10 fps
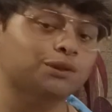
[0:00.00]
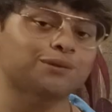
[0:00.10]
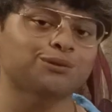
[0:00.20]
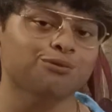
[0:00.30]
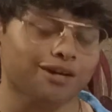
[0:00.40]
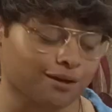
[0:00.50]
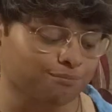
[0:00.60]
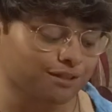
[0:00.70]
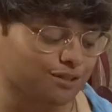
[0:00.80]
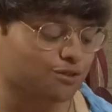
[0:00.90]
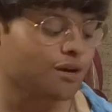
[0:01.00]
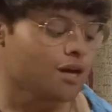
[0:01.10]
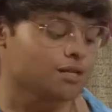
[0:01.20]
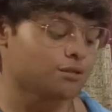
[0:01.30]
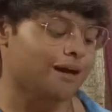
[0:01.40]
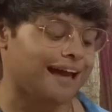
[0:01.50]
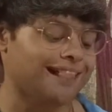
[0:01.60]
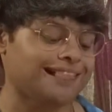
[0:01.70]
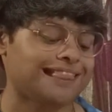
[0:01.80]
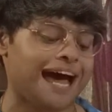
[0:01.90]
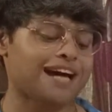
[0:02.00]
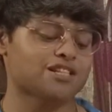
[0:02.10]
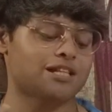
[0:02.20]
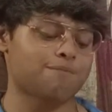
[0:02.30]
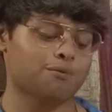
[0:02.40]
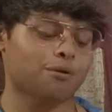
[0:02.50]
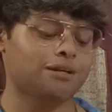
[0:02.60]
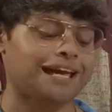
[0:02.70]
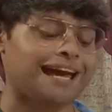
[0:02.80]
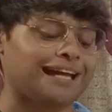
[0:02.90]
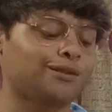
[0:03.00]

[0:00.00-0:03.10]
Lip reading: which means to accomplish. So elle dash des progrès